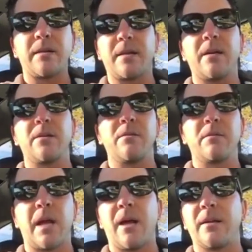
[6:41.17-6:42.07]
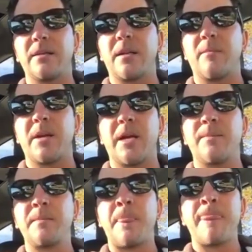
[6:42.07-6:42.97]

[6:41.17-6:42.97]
I'll tell you, the holiday's coming up,